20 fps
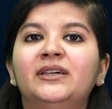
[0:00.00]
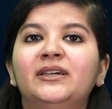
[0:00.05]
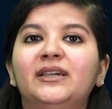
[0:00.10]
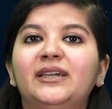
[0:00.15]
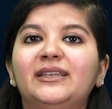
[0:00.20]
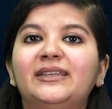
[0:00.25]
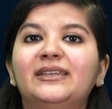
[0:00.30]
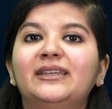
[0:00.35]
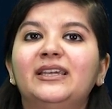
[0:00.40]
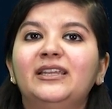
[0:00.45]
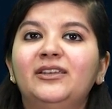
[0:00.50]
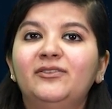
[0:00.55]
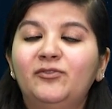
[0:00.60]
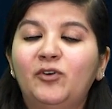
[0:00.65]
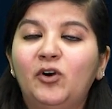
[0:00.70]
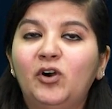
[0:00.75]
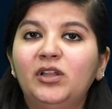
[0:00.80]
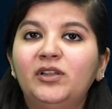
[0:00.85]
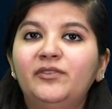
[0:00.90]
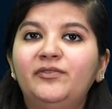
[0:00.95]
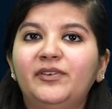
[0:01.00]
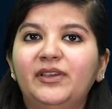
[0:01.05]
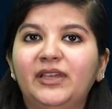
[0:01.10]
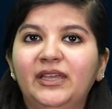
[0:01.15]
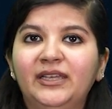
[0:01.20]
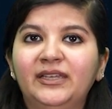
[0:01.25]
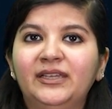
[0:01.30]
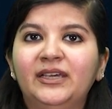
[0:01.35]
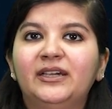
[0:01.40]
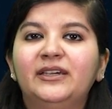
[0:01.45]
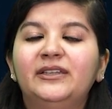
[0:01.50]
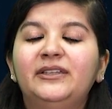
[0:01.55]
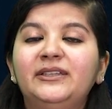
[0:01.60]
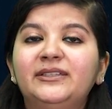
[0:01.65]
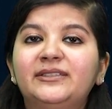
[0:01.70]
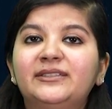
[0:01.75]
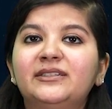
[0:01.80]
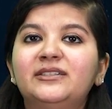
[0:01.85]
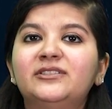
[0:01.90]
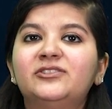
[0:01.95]
It involves in
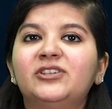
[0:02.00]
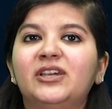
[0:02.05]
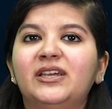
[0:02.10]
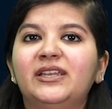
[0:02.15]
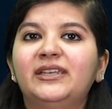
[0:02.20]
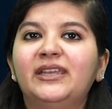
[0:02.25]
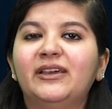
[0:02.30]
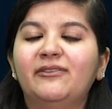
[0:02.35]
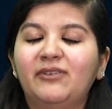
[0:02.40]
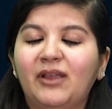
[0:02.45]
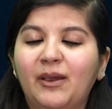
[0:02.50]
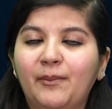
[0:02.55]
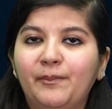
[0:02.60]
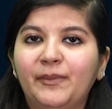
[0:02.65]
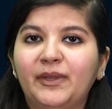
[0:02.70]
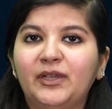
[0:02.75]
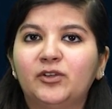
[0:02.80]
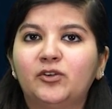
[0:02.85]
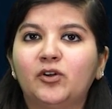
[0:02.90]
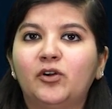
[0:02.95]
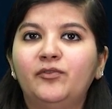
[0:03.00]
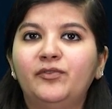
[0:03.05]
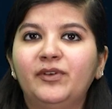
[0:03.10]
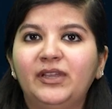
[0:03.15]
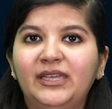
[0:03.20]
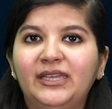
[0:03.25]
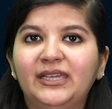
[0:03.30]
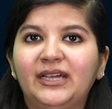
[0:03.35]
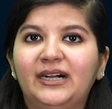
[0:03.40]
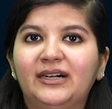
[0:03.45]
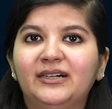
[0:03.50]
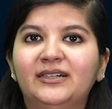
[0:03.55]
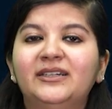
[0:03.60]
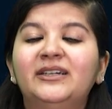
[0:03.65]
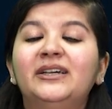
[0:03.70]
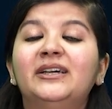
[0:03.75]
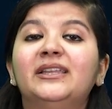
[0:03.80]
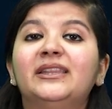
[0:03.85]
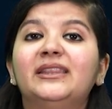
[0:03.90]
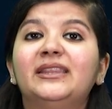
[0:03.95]
research and development of India.
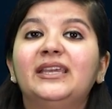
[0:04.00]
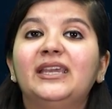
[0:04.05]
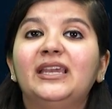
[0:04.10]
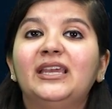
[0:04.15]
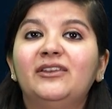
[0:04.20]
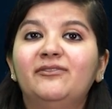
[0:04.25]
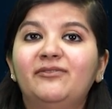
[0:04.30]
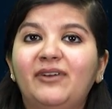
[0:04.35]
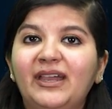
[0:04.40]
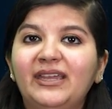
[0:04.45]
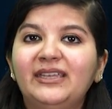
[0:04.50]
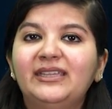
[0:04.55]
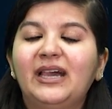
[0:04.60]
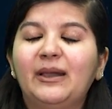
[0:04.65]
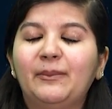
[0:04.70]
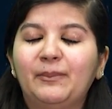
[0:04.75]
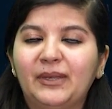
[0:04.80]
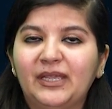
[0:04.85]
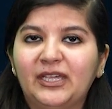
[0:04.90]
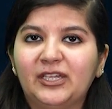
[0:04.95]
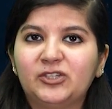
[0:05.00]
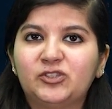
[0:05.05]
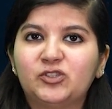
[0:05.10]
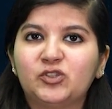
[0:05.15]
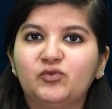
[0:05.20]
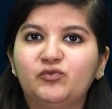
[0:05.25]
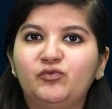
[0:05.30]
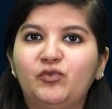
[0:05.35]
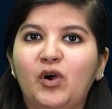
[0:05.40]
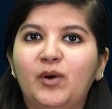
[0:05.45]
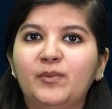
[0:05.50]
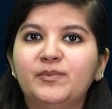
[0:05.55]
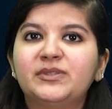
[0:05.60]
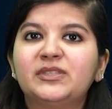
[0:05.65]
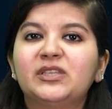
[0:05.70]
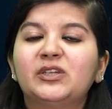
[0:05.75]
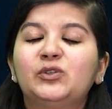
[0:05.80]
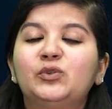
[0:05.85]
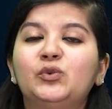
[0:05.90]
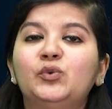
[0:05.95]
They invite the application
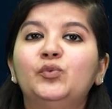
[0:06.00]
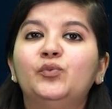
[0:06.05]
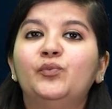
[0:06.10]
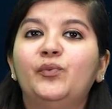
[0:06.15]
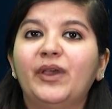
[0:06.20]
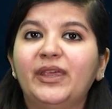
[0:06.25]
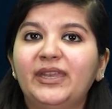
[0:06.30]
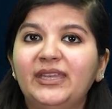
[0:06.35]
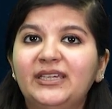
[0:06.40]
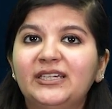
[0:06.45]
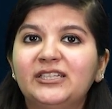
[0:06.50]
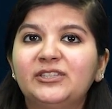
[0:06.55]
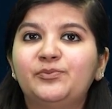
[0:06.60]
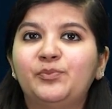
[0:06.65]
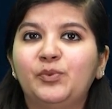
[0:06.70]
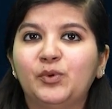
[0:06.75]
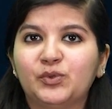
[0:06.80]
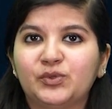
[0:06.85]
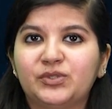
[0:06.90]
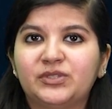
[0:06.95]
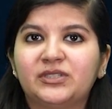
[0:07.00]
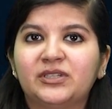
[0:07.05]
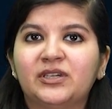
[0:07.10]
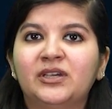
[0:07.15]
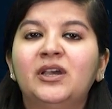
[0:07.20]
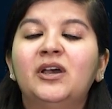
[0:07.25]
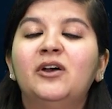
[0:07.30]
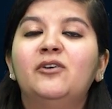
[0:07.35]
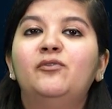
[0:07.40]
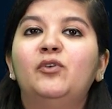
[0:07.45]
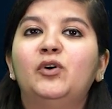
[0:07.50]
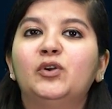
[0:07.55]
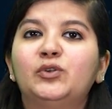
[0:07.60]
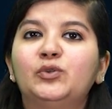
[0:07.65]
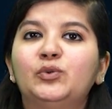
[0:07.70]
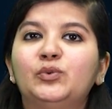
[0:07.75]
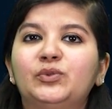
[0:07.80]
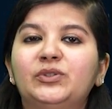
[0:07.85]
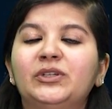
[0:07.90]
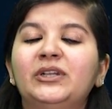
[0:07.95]
forms to various posts for
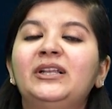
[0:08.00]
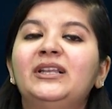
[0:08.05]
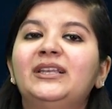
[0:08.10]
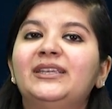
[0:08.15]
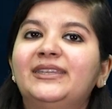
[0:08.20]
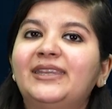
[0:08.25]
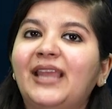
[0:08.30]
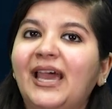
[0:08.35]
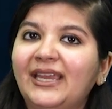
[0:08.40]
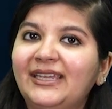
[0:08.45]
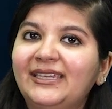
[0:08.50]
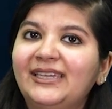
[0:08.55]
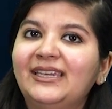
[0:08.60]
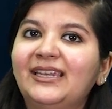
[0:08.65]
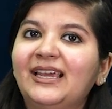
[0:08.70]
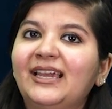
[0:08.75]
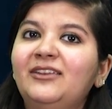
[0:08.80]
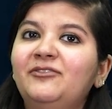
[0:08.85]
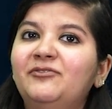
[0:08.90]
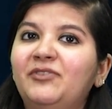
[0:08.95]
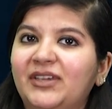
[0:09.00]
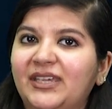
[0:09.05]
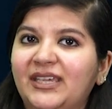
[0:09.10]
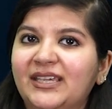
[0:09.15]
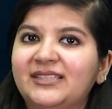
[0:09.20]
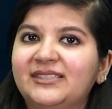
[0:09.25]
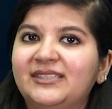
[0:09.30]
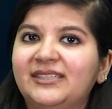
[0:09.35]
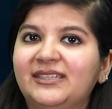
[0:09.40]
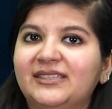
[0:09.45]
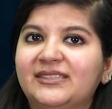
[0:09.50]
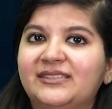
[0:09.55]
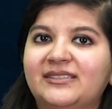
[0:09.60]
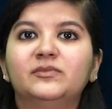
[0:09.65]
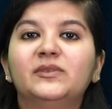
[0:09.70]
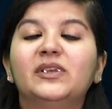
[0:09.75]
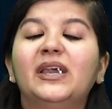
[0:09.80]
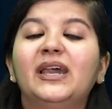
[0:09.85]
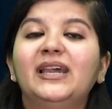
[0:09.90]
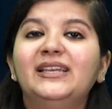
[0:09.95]
total 99 vacancies.
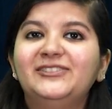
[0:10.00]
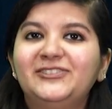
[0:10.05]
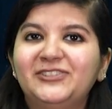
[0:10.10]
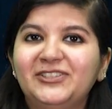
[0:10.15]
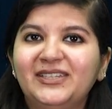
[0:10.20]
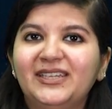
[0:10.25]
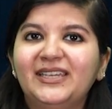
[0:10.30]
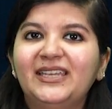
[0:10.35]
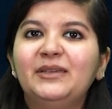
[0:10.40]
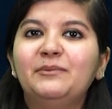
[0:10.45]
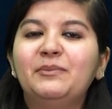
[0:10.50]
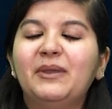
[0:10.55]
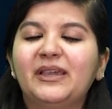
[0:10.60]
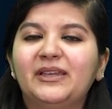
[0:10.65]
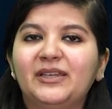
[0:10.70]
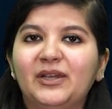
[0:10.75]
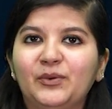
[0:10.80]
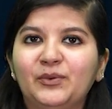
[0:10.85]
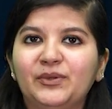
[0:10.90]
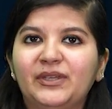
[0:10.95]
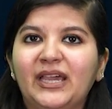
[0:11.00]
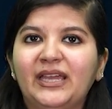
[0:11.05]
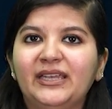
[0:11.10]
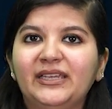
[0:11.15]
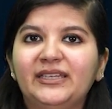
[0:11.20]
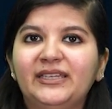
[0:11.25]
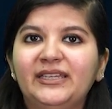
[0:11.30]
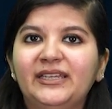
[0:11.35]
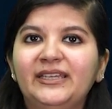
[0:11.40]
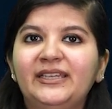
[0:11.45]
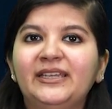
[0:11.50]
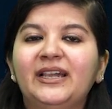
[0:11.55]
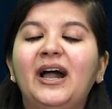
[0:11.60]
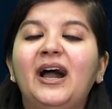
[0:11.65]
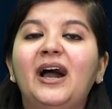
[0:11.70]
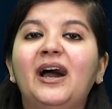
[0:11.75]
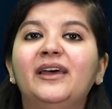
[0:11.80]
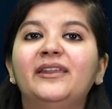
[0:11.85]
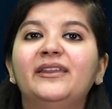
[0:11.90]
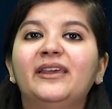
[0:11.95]
Engineering background candidates
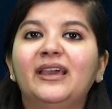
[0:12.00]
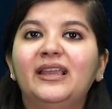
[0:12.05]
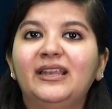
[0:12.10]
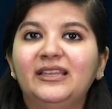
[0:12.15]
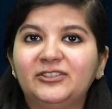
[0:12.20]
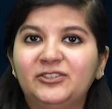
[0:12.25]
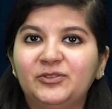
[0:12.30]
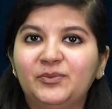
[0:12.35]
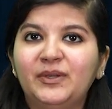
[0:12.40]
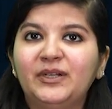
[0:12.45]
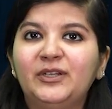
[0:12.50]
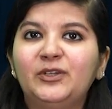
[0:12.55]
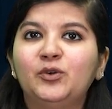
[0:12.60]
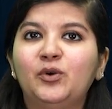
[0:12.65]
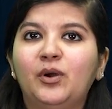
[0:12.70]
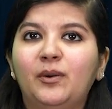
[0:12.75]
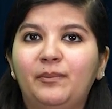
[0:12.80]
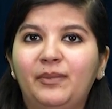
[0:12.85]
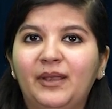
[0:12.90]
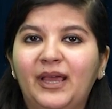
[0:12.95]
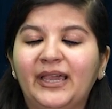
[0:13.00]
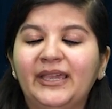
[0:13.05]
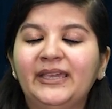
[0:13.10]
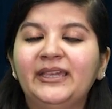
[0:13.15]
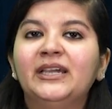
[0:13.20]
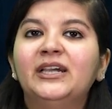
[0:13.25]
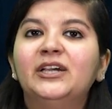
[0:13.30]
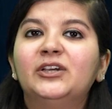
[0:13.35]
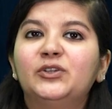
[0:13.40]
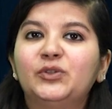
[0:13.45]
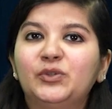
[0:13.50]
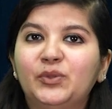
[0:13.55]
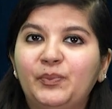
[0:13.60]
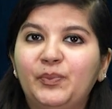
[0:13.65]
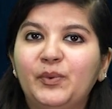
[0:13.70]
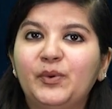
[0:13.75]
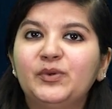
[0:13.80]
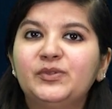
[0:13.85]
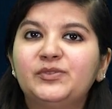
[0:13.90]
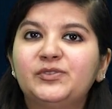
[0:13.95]
are eligible to apply to the
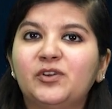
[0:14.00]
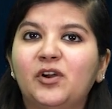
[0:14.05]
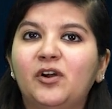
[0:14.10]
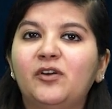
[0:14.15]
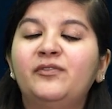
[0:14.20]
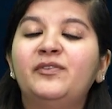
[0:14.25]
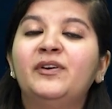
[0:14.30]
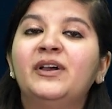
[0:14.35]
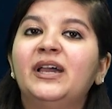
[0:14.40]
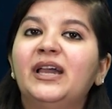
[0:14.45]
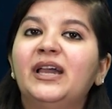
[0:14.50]
post of